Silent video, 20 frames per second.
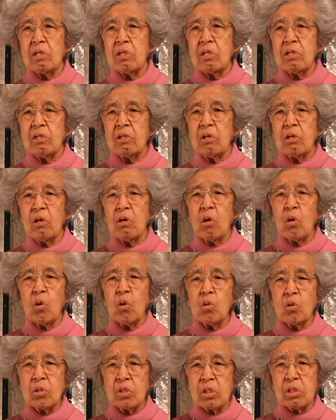older
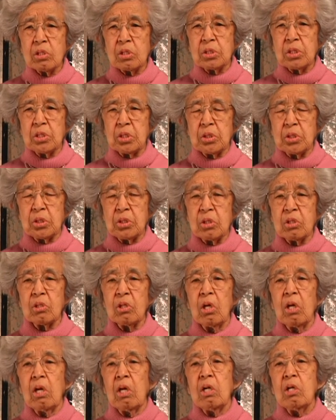sister
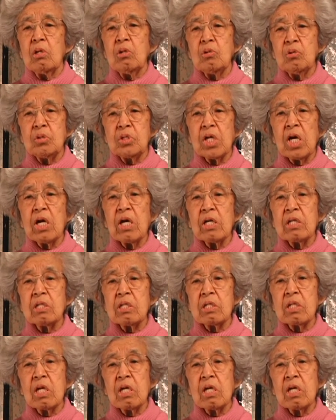who died in that